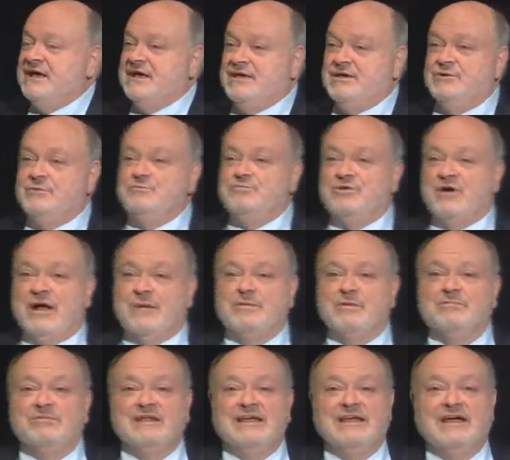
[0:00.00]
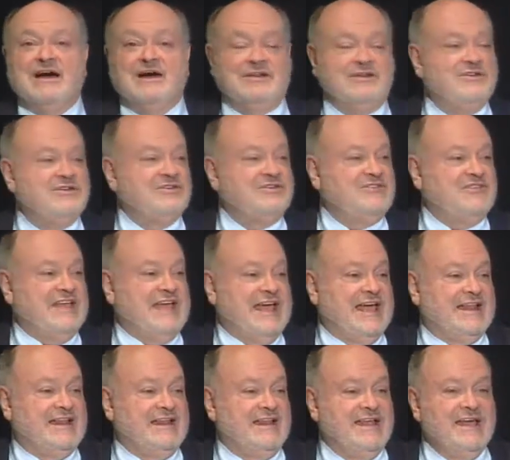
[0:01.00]
You probably
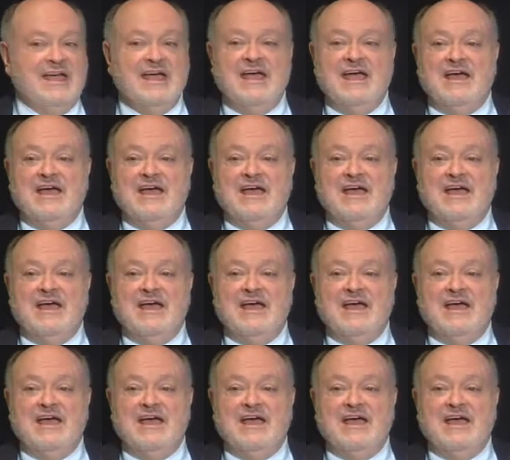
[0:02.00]
understand